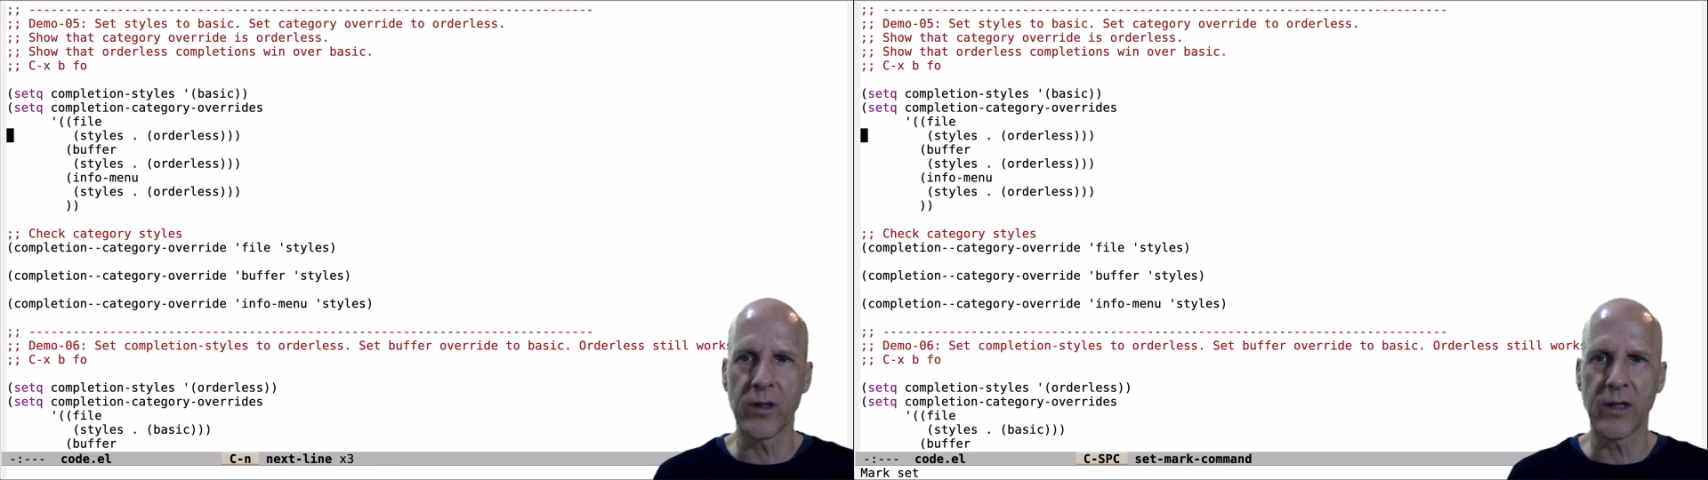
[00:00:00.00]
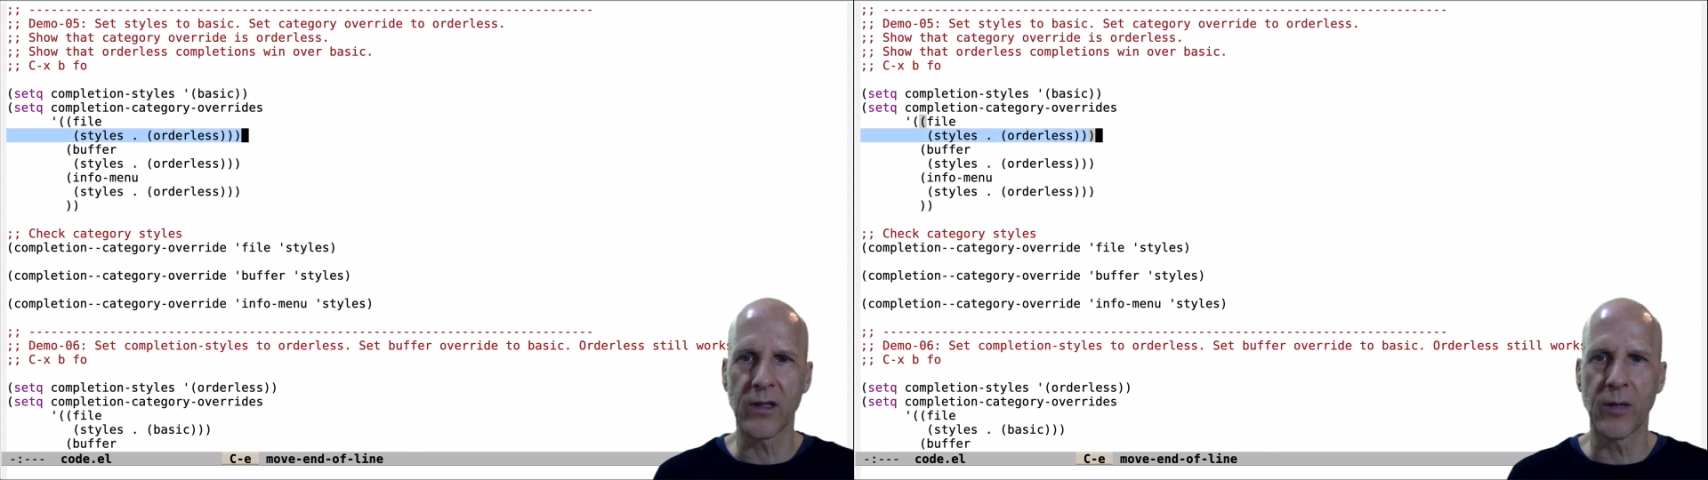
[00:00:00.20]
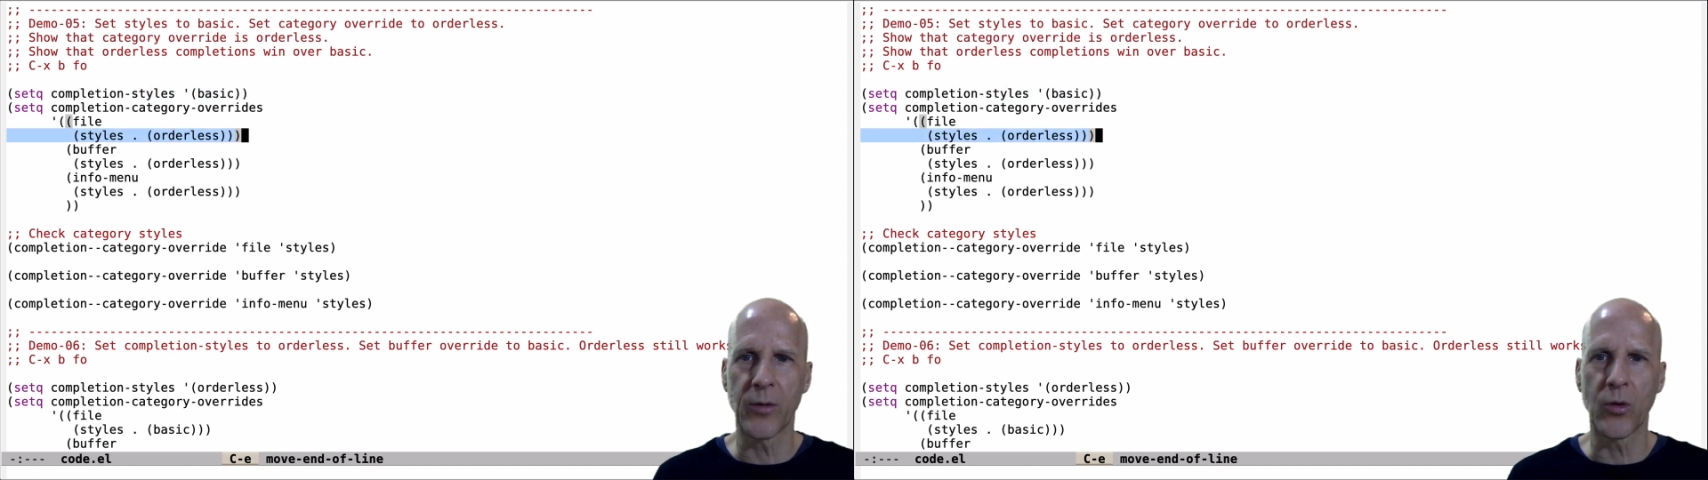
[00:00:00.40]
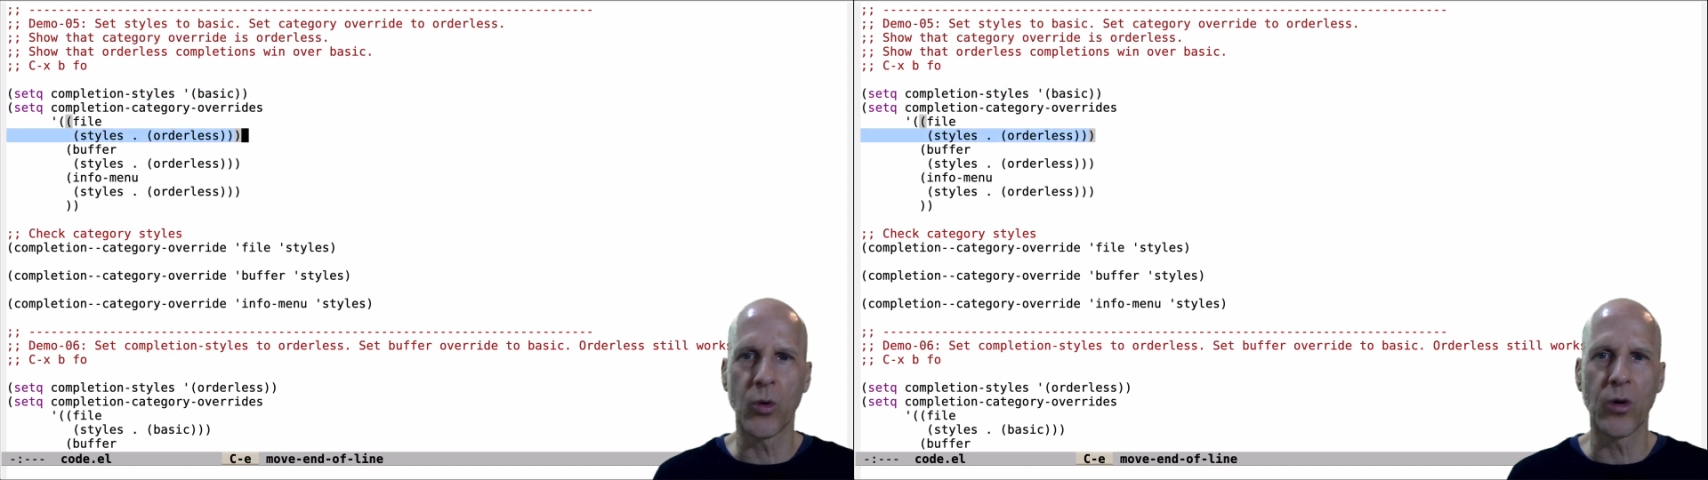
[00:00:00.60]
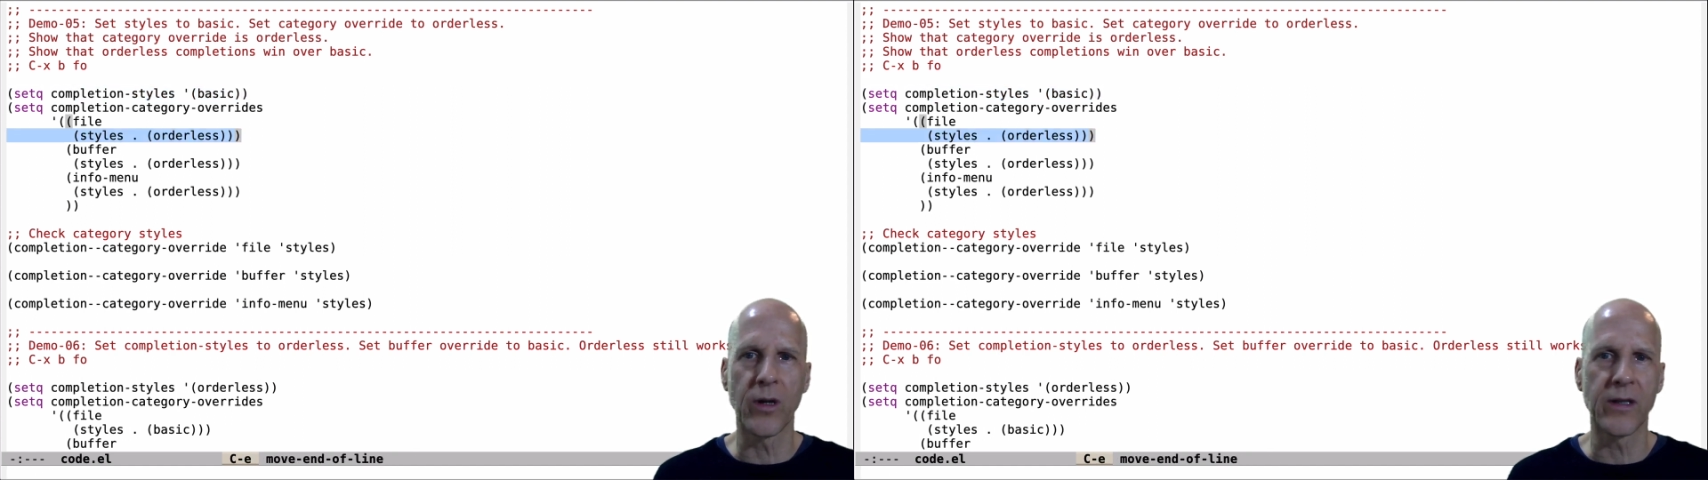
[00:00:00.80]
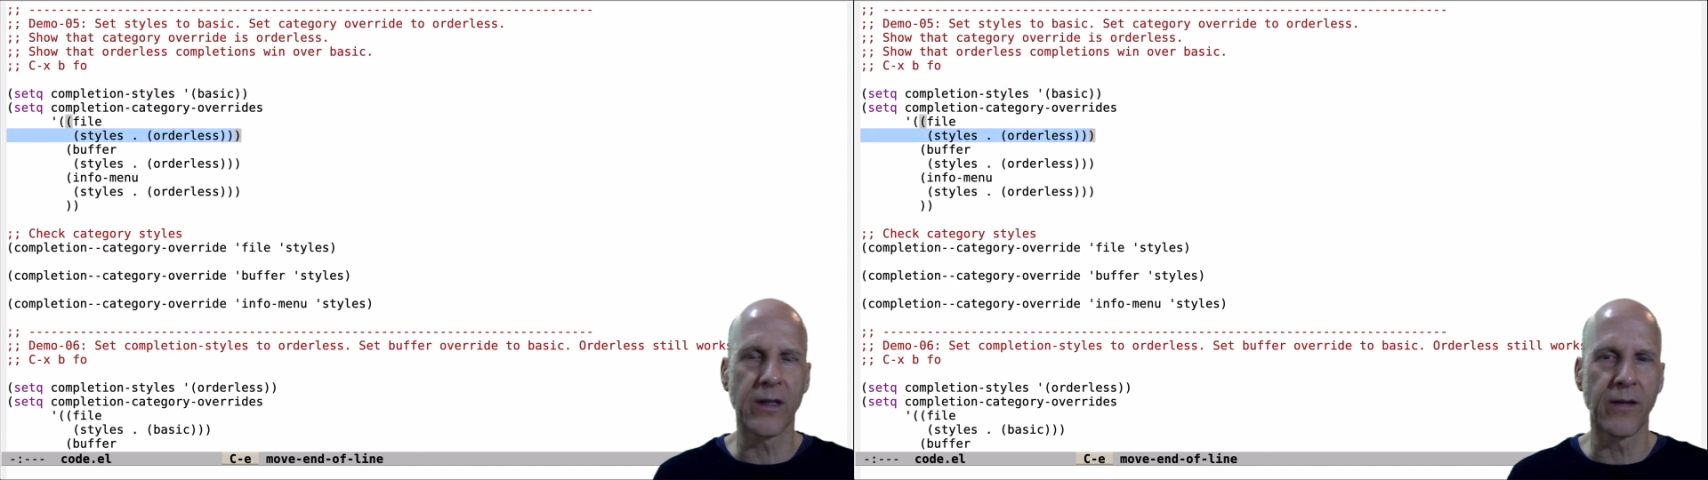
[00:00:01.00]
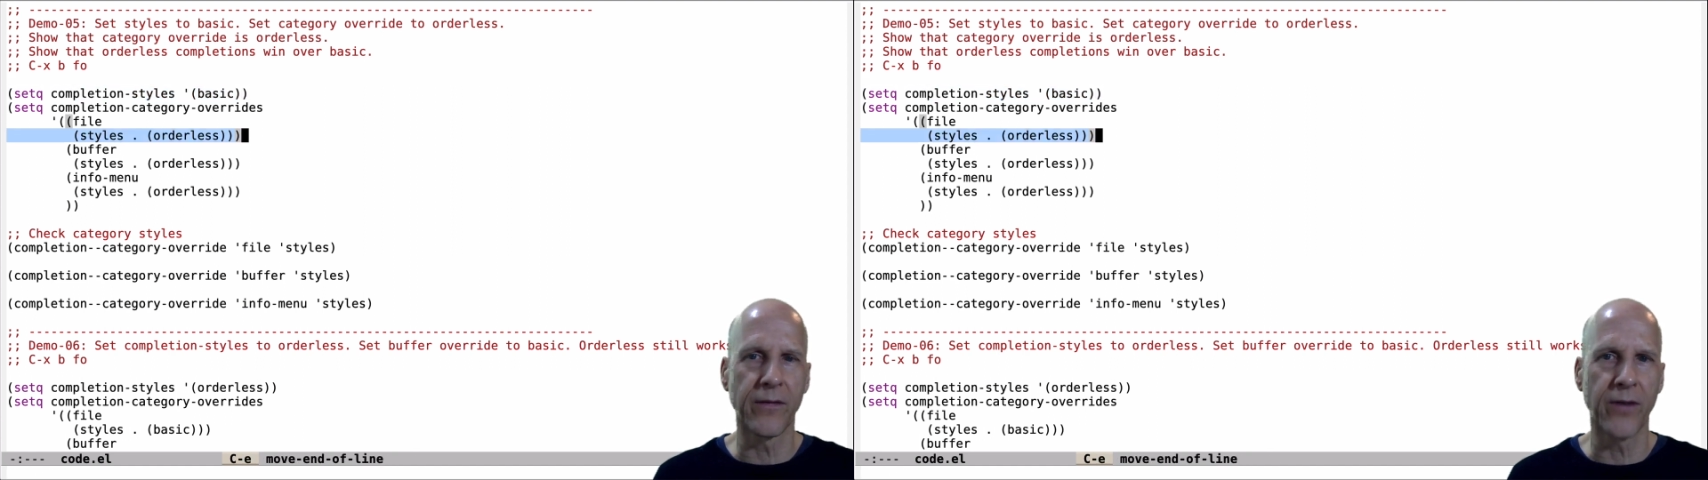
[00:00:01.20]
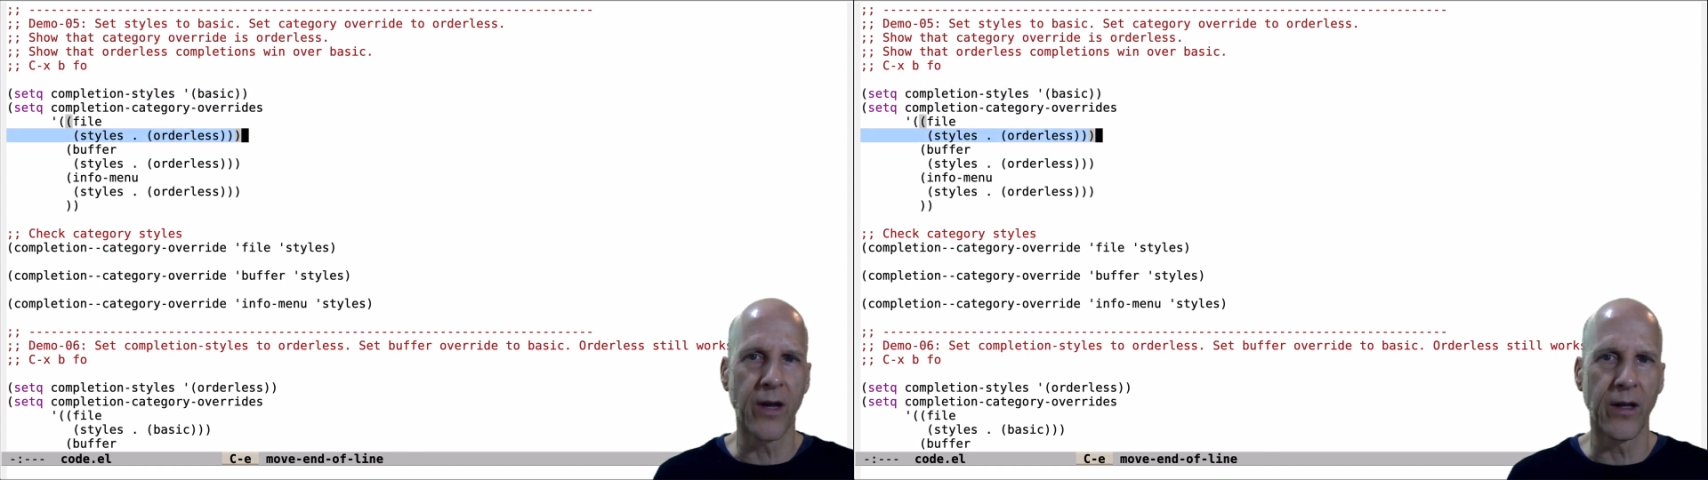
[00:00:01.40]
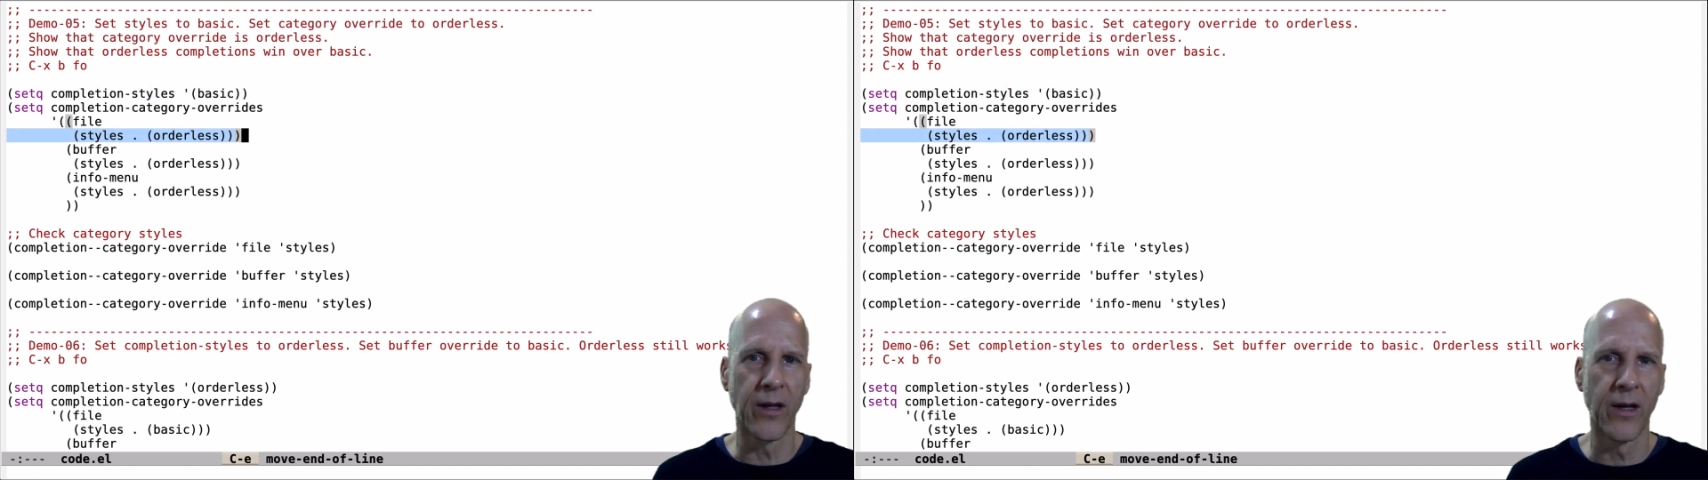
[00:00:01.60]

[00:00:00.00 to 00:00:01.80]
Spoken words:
That's going to put orderless in the front.